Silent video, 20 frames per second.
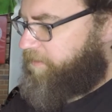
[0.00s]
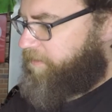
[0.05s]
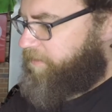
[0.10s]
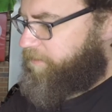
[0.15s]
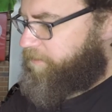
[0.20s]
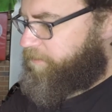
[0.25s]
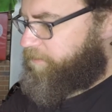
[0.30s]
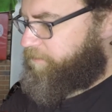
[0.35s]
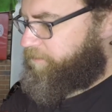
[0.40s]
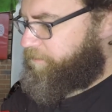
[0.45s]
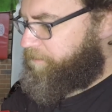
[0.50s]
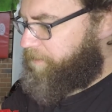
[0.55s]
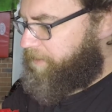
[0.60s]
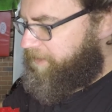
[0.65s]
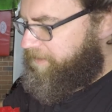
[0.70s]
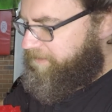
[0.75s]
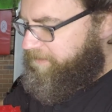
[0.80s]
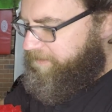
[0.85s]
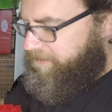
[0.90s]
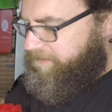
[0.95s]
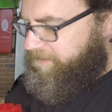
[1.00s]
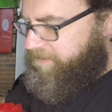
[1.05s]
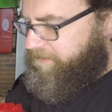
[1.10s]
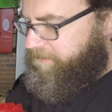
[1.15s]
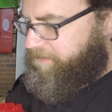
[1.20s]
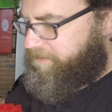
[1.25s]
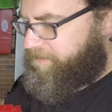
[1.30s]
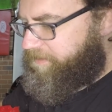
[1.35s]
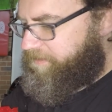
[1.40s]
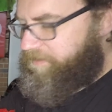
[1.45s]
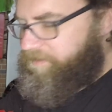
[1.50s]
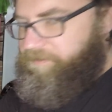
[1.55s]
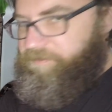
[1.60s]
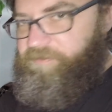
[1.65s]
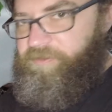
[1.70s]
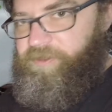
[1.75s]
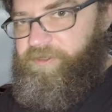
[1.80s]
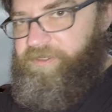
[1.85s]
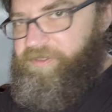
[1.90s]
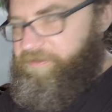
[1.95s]
We'll replace this,
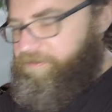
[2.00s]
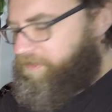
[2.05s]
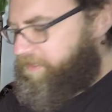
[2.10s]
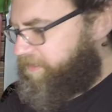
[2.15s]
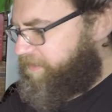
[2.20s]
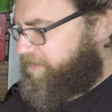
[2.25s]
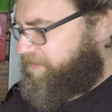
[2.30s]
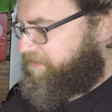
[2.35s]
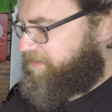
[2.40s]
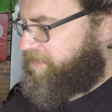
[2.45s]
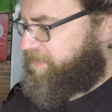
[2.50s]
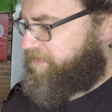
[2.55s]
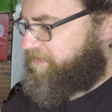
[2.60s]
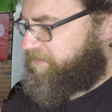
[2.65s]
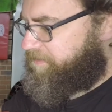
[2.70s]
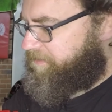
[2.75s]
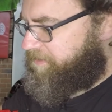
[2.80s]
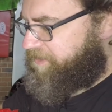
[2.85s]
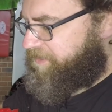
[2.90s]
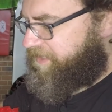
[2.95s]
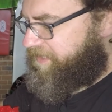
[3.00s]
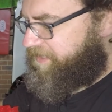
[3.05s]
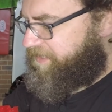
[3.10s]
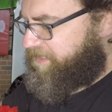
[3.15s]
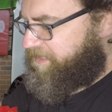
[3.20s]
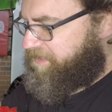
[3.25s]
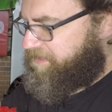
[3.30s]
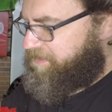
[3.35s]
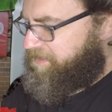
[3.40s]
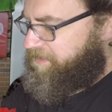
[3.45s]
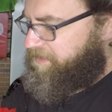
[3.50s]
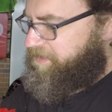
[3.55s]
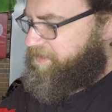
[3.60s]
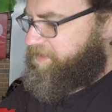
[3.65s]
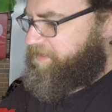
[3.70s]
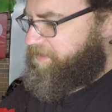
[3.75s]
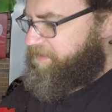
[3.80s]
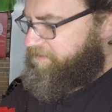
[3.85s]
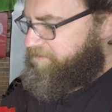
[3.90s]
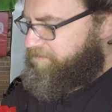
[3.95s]
put a new one in, test the machine out.
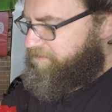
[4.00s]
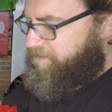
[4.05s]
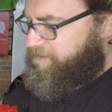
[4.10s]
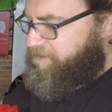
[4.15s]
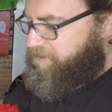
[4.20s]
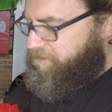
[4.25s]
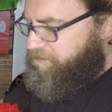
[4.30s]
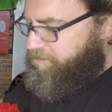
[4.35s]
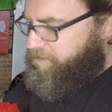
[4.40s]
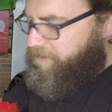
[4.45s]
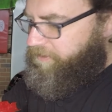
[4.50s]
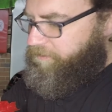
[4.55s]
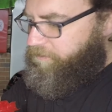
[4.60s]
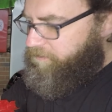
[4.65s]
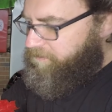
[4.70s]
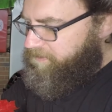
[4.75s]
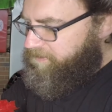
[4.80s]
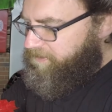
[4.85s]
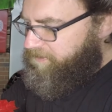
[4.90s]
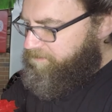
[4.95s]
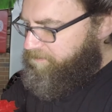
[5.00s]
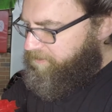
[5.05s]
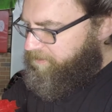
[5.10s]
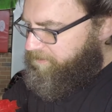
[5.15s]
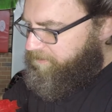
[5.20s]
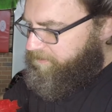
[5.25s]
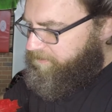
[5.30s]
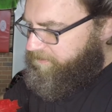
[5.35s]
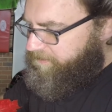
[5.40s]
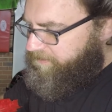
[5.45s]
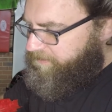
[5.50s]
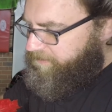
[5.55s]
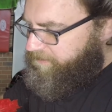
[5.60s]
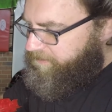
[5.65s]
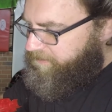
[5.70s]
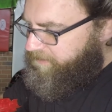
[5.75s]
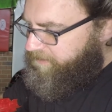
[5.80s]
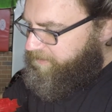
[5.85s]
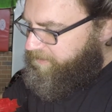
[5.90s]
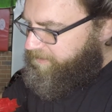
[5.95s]
If the new one also blows,
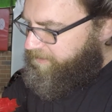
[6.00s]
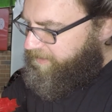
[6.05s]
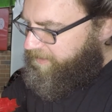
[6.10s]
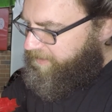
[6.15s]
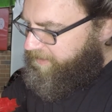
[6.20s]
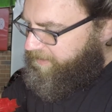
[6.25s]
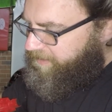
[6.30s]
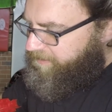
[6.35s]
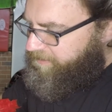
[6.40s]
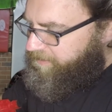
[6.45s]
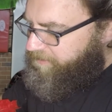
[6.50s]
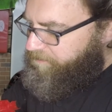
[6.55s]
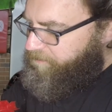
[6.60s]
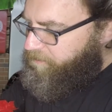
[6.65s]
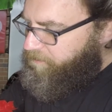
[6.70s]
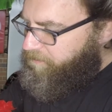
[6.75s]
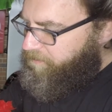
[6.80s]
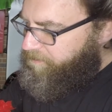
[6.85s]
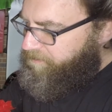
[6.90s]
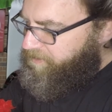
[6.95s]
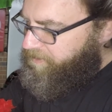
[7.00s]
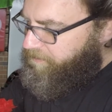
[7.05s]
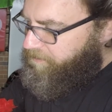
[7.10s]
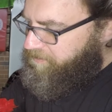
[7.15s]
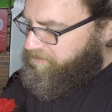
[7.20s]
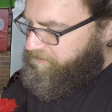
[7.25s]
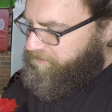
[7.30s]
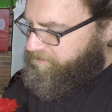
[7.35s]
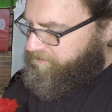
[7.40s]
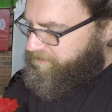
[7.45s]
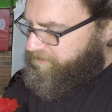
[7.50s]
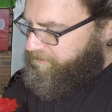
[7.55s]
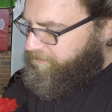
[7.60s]
then we'll look a bit closer at the